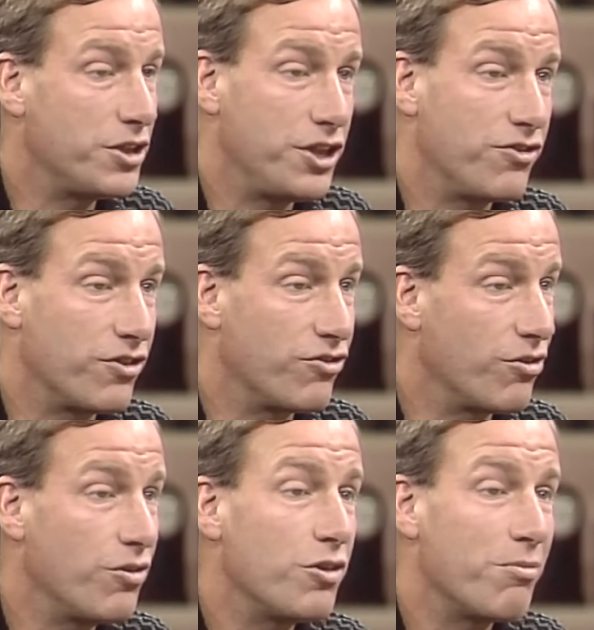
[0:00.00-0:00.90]
she's
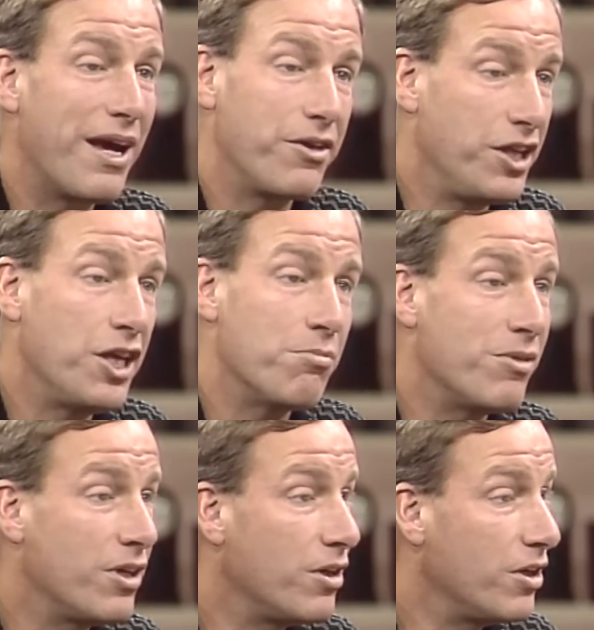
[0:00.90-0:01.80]
concerned about
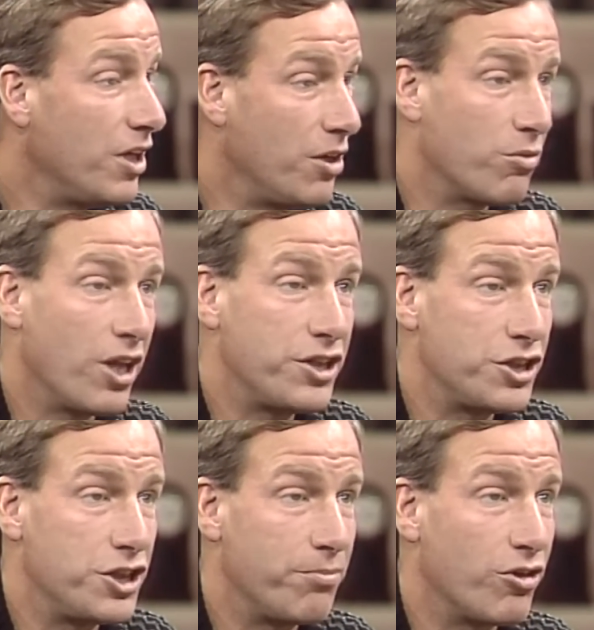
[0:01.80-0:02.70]
him in
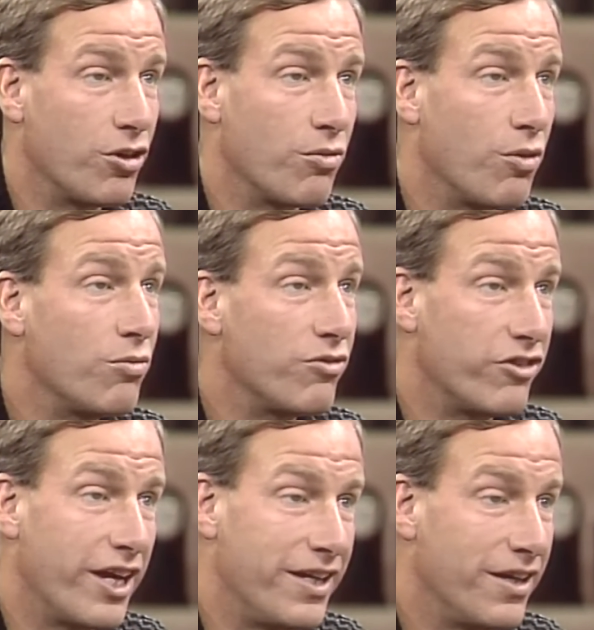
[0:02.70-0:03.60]
relationship to her own
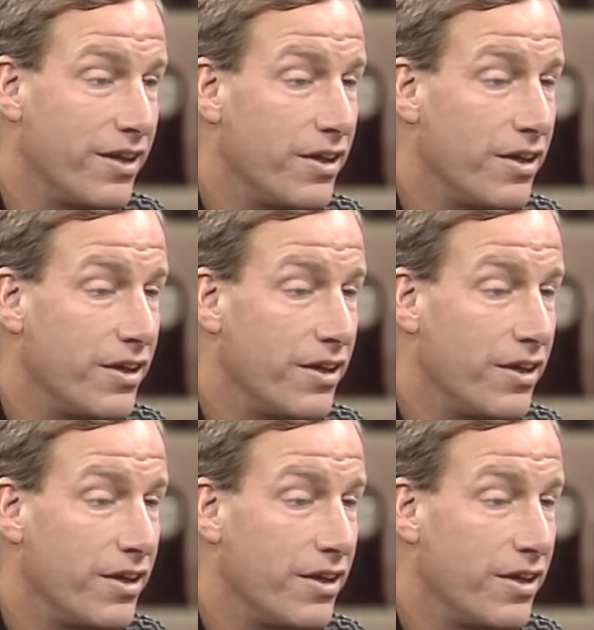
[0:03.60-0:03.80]
sight.